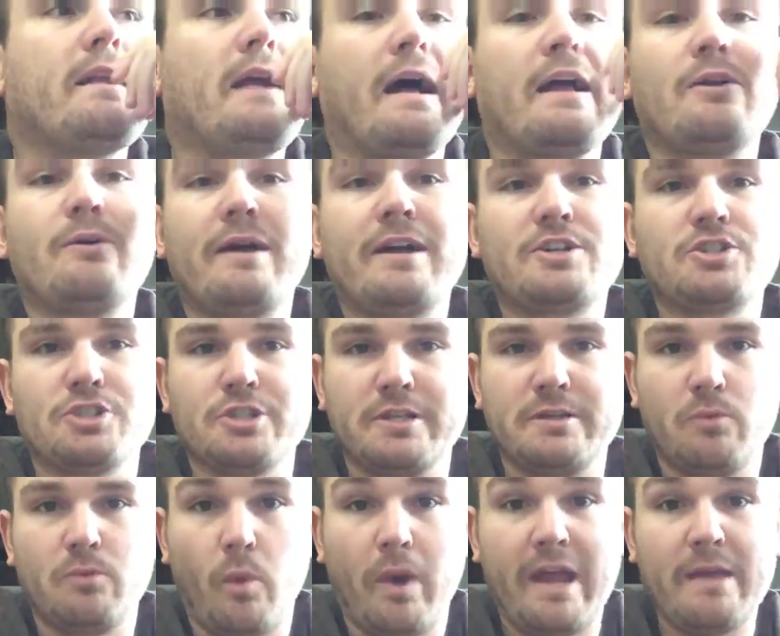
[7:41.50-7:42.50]
I don't
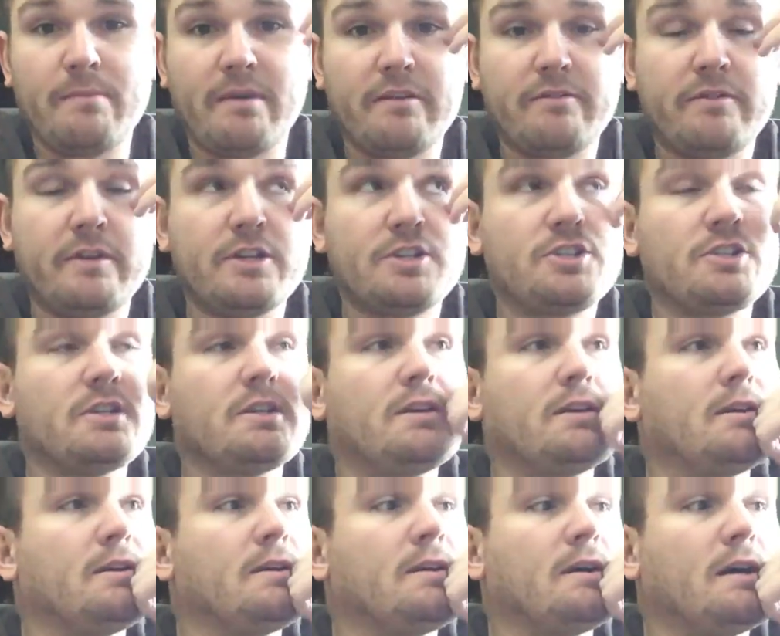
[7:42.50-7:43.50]
actually weigh my fish.
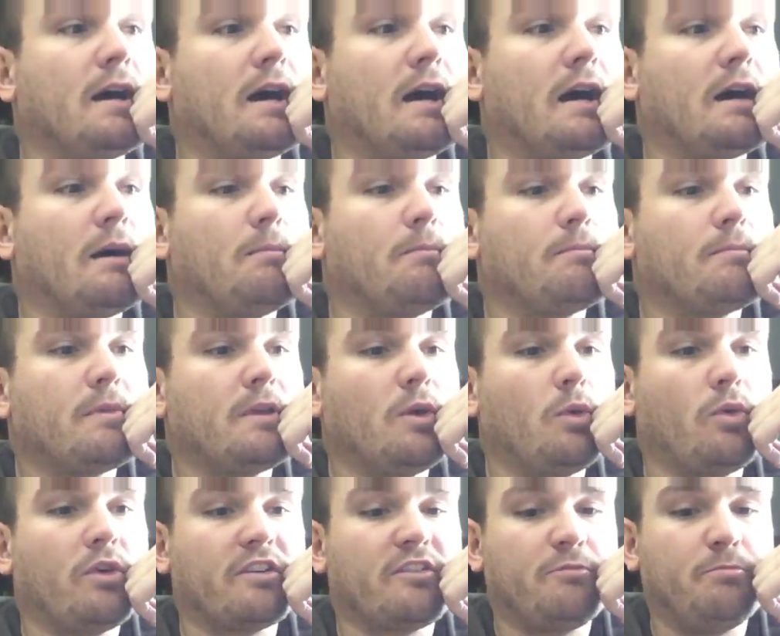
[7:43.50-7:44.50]
Um, it
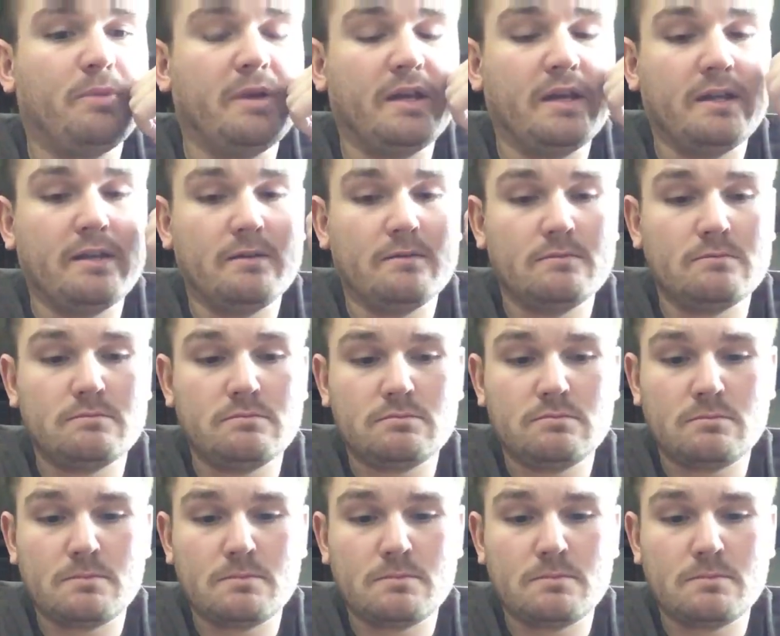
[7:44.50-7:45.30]
would have been